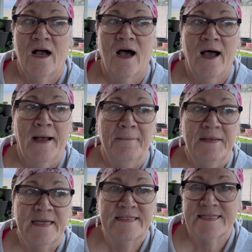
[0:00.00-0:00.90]

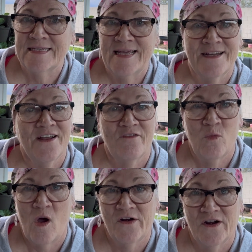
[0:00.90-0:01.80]
it doesn't get enough
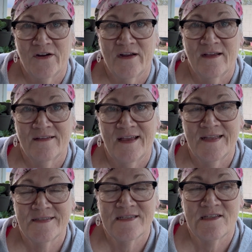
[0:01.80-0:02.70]
water.
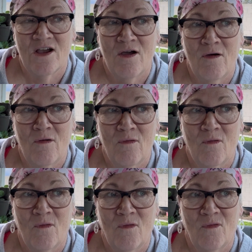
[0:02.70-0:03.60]
And
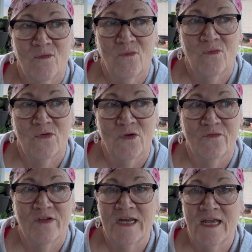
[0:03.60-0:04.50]
so you're
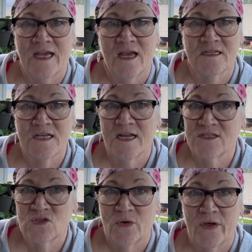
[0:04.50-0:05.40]
feeding a ton
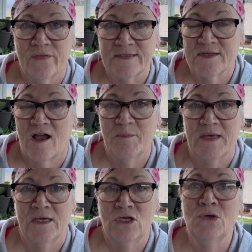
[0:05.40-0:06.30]
of soil that's not
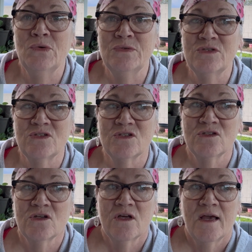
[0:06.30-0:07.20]
being used
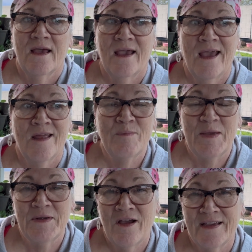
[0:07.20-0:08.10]
and
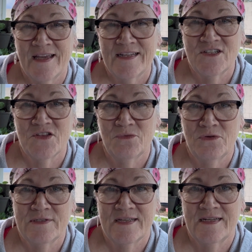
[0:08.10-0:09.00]
maybe not getting to the
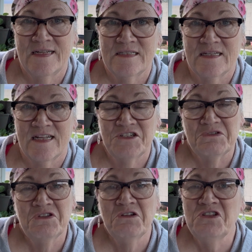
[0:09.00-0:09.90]
roots that it needs to get
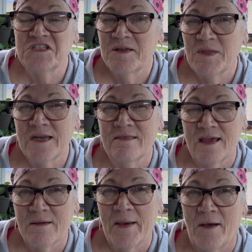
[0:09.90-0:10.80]
to. So just something to
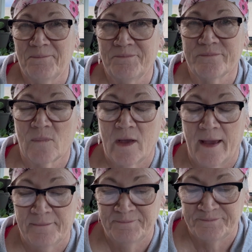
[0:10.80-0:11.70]
think about,
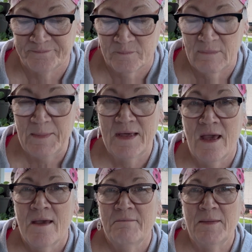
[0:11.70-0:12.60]
okay? Maybe
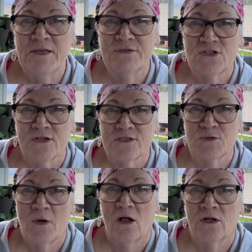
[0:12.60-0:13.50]
you start
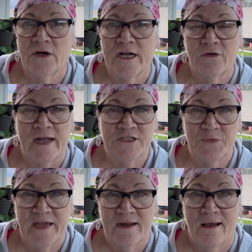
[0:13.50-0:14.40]
smaller and
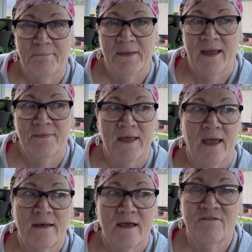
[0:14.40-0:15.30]
graduate up, and
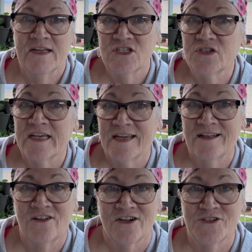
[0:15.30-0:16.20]
then eventually in
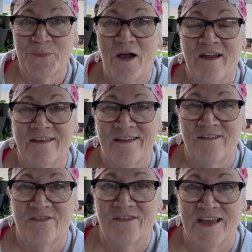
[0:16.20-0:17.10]
a larger pot if
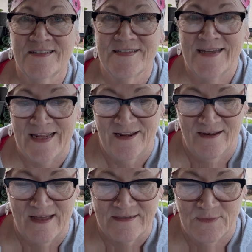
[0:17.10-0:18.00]
it's
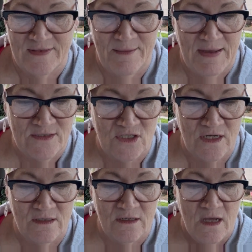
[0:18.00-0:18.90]
needed. That's what they
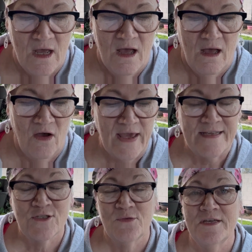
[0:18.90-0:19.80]
mentioned.
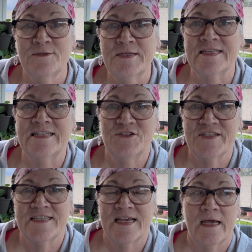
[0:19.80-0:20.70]
Okay, so this is
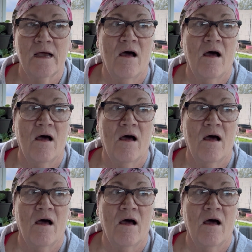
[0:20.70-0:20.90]
interesting.